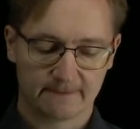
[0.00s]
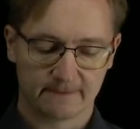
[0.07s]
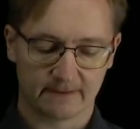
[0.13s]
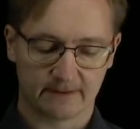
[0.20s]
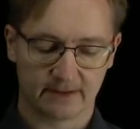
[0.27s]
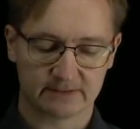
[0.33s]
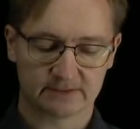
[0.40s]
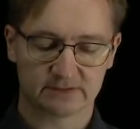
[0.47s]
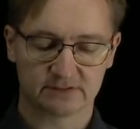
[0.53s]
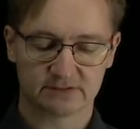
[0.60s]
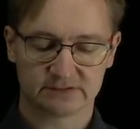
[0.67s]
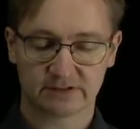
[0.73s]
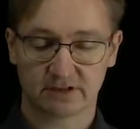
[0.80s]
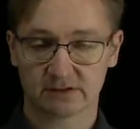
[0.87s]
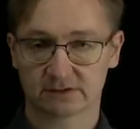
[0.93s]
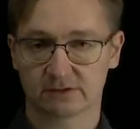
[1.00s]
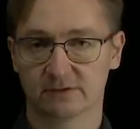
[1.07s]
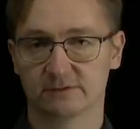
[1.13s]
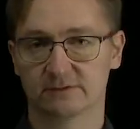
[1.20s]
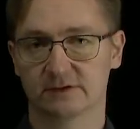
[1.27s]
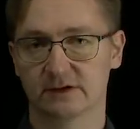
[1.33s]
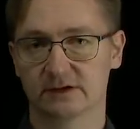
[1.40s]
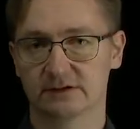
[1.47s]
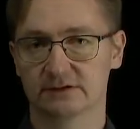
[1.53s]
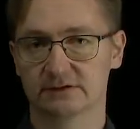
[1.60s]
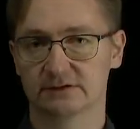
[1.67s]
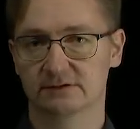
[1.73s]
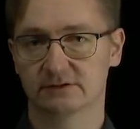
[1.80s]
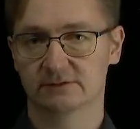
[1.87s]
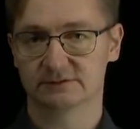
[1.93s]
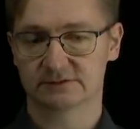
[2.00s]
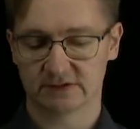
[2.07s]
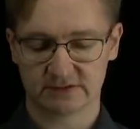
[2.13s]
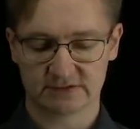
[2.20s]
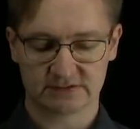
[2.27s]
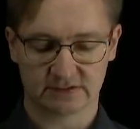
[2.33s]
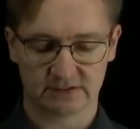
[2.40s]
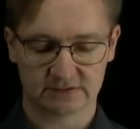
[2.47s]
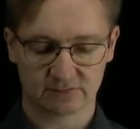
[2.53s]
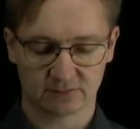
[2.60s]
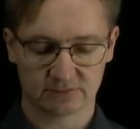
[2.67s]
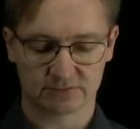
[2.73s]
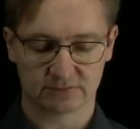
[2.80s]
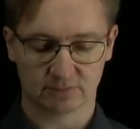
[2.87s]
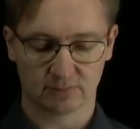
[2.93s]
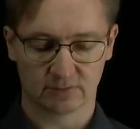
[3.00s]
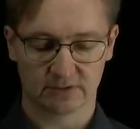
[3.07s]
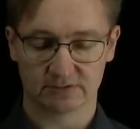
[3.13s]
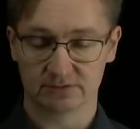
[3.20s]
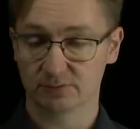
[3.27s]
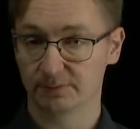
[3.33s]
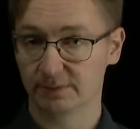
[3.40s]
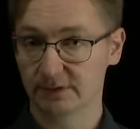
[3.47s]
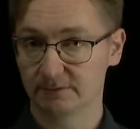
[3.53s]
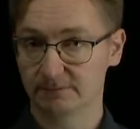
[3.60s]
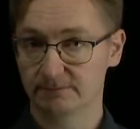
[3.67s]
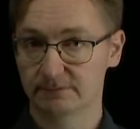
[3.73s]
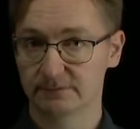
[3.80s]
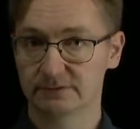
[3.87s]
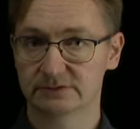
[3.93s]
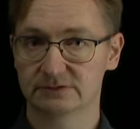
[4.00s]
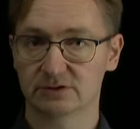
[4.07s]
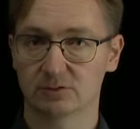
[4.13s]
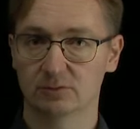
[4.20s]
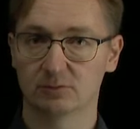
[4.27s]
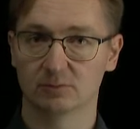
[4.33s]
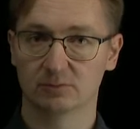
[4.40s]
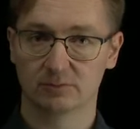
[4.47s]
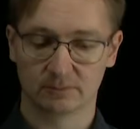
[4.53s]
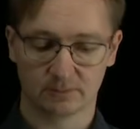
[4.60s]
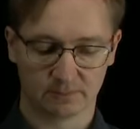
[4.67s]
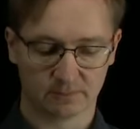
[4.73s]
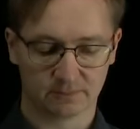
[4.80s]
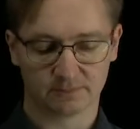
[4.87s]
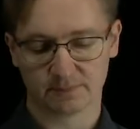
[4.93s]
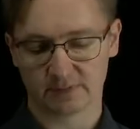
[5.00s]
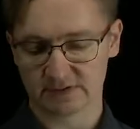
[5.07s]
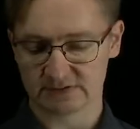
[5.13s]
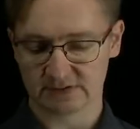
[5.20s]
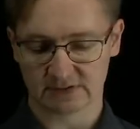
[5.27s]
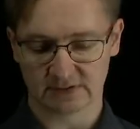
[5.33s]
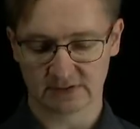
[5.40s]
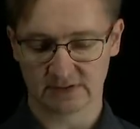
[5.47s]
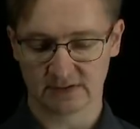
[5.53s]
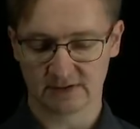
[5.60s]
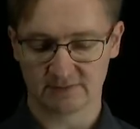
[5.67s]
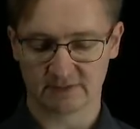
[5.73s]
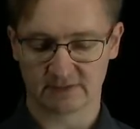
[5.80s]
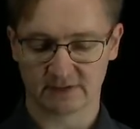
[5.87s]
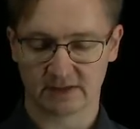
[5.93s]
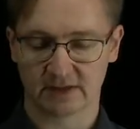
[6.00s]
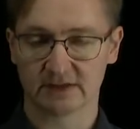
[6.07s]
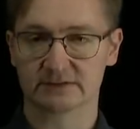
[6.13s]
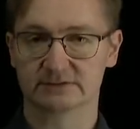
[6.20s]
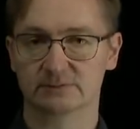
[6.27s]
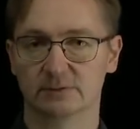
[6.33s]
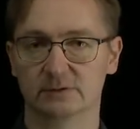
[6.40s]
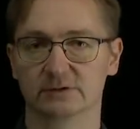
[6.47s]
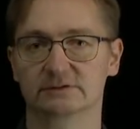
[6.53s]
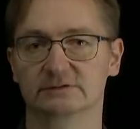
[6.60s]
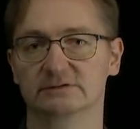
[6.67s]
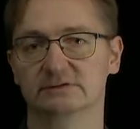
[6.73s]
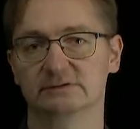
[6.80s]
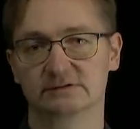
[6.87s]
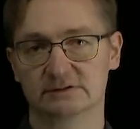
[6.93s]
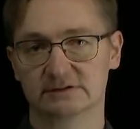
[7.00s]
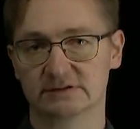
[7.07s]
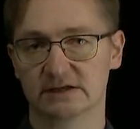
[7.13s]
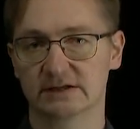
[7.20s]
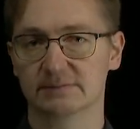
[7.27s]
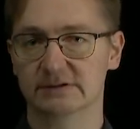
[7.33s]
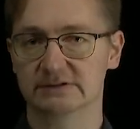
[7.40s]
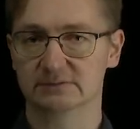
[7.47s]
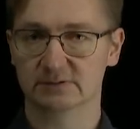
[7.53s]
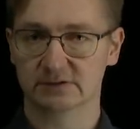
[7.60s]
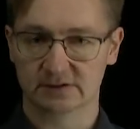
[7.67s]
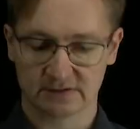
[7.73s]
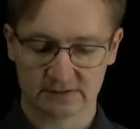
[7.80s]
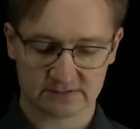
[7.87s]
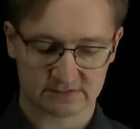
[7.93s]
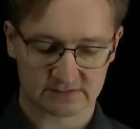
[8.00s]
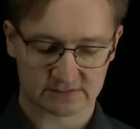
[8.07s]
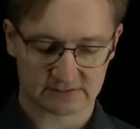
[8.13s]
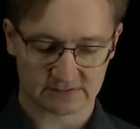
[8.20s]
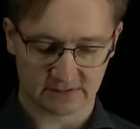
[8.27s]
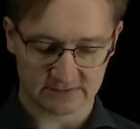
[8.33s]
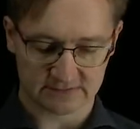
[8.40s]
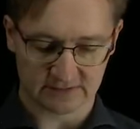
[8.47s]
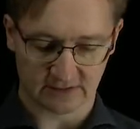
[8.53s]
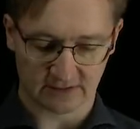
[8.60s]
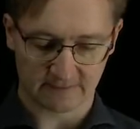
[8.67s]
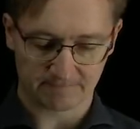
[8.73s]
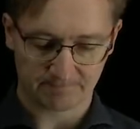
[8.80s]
And the result of slicing is also a tuple, so basically everything else works the same as with list slicing.